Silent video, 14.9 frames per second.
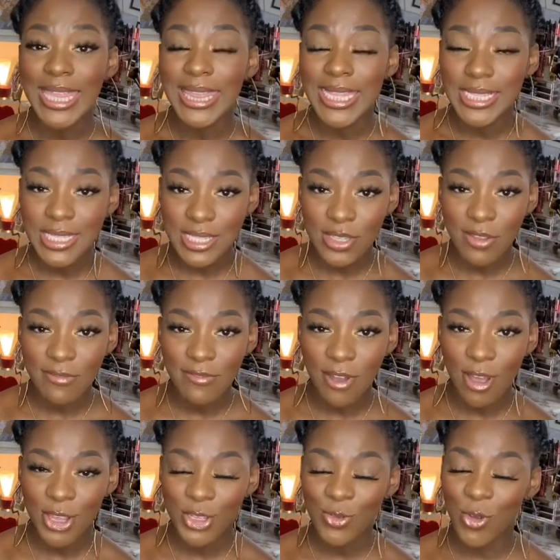This is the
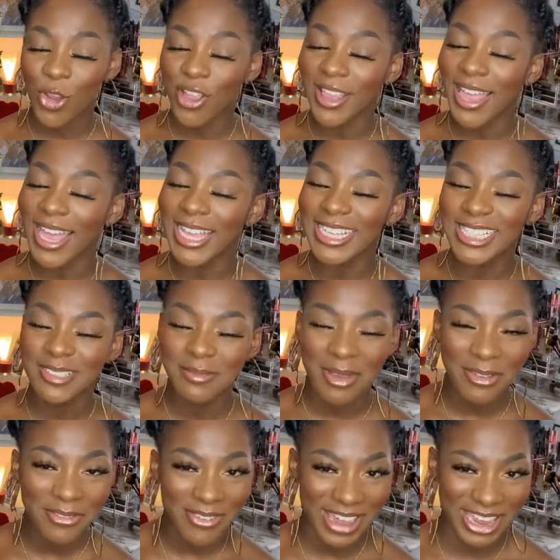first one and it's
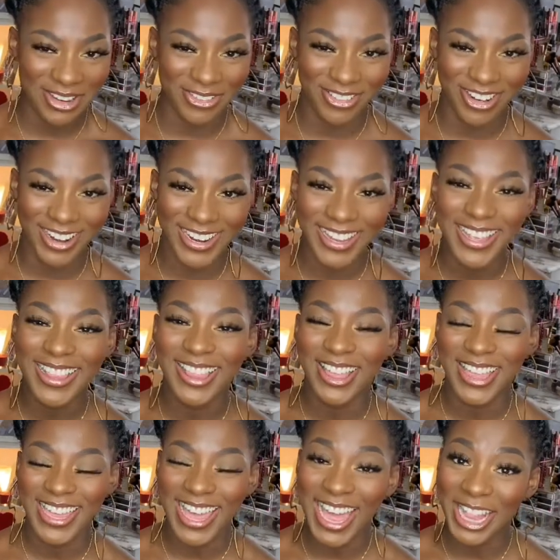my favorite.
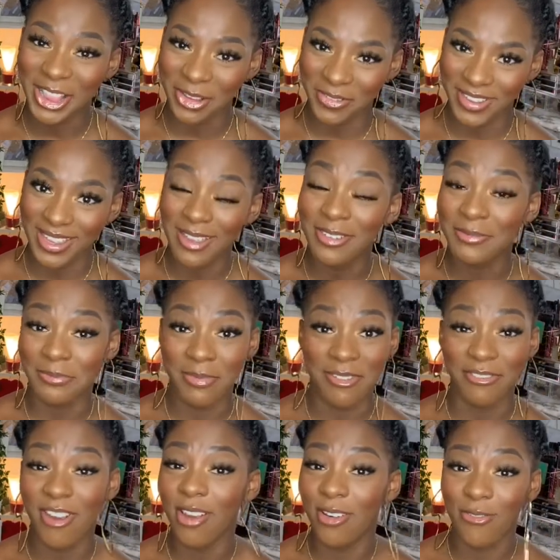Like, I love it. My
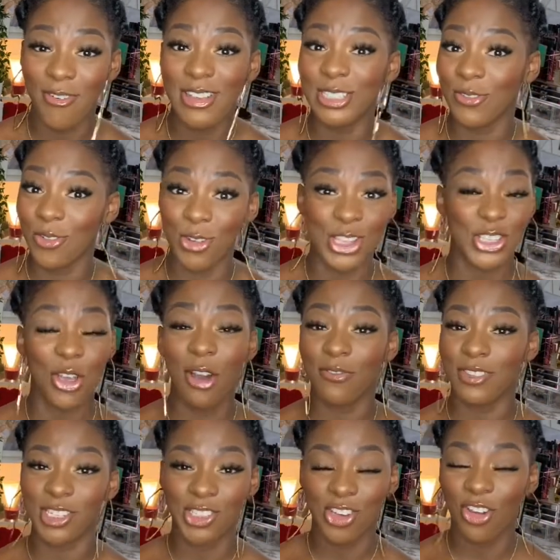favorite, first of all, is
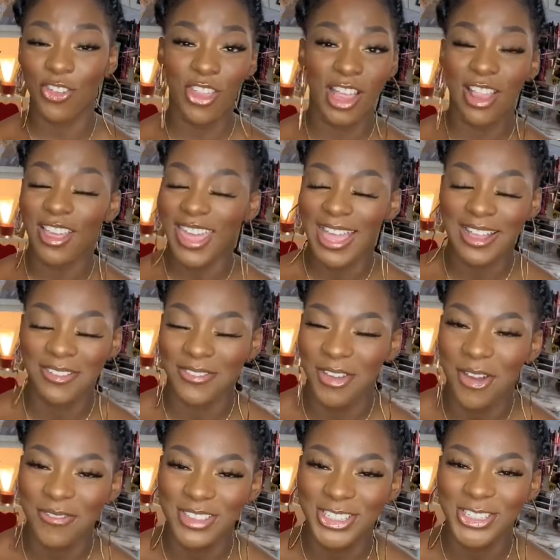off the shoulder. I like anything
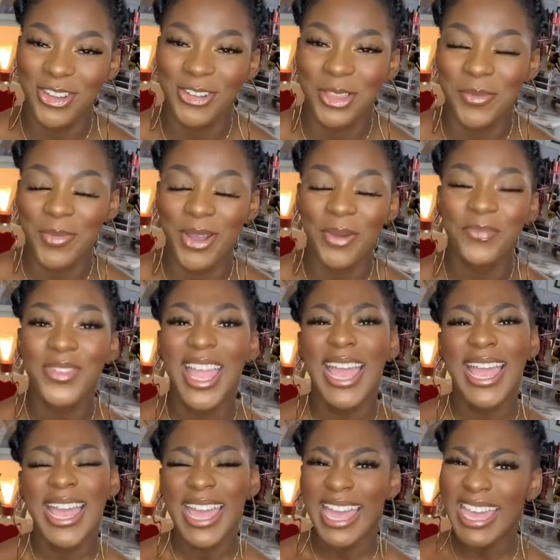off the shoulder, but
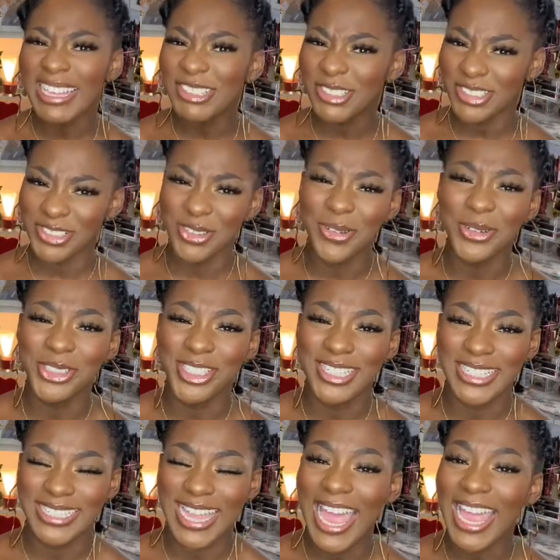it's just
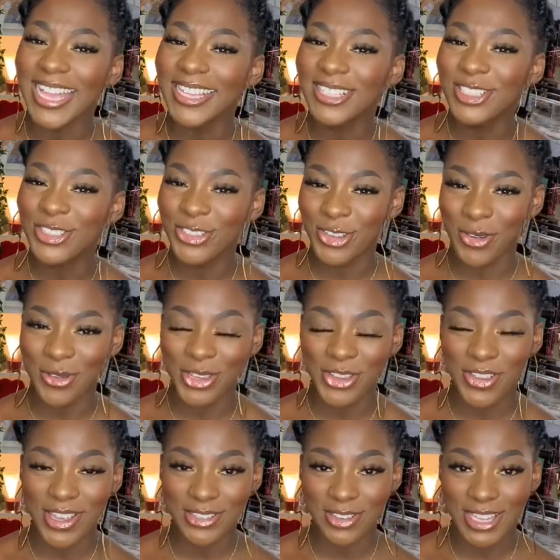gorgeous and so
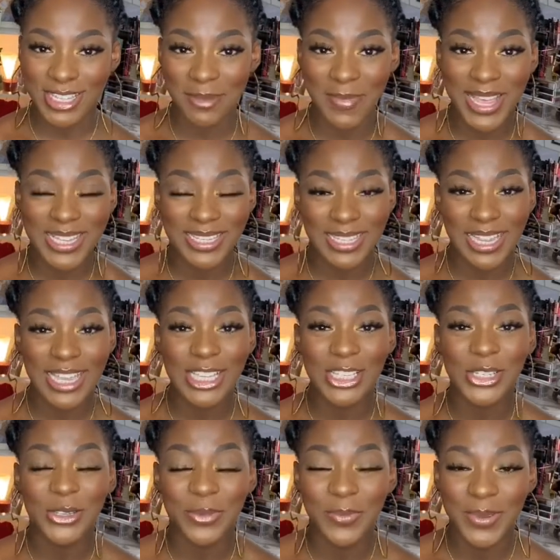cute as well. It's basically a
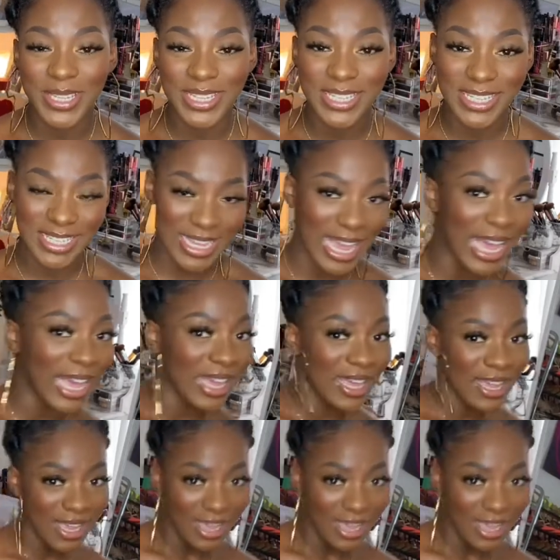two-piece set.